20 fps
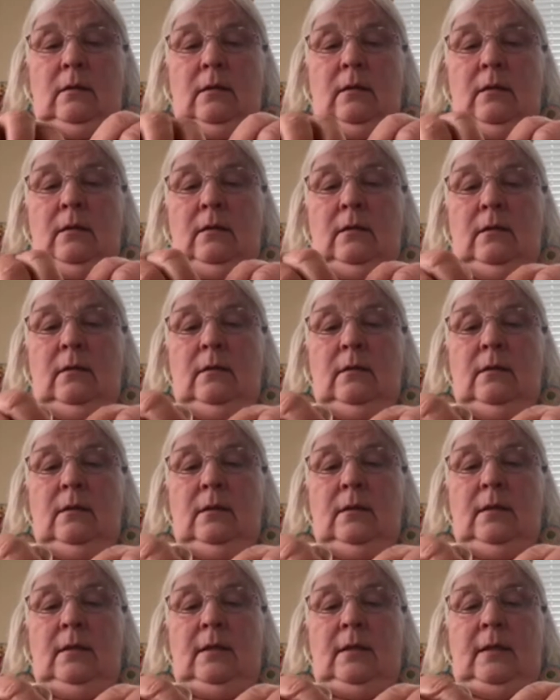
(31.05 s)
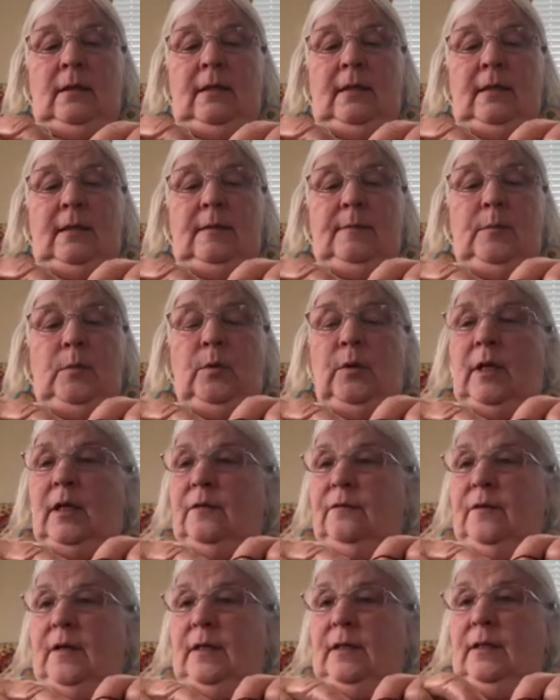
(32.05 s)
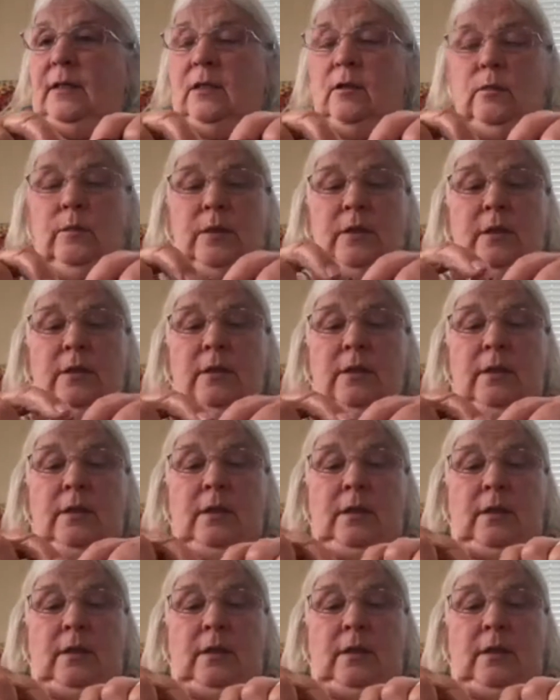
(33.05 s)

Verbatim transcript: and uh, it's more advanced work,